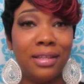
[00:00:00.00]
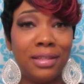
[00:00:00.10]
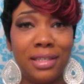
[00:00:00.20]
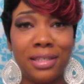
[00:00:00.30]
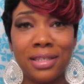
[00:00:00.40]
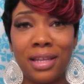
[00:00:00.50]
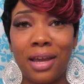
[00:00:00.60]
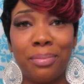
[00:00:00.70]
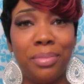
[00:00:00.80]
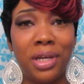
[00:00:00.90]
this is
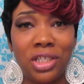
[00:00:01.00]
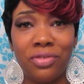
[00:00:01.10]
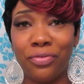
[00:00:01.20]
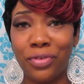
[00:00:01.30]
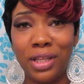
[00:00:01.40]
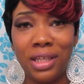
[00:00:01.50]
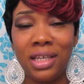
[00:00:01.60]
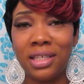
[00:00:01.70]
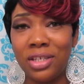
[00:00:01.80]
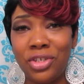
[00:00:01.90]
like budget friendly
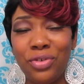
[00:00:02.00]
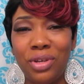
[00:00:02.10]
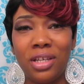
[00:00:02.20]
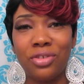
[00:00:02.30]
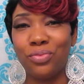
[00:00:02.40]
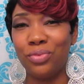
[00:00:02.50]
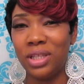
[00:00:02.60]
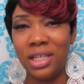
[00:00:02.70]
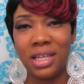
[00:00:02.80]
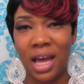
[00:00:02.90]
because this unit is
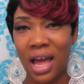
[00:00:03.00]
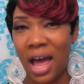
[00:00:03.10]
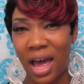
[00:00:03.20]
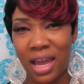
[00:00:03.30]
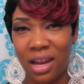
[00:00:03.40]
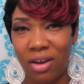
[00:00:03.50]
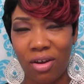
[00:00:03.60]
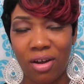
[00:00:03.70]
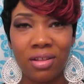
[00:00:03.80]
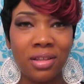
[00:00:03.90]
really not high at
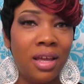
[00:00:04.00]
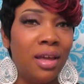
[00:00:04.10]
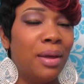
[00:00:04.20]
all.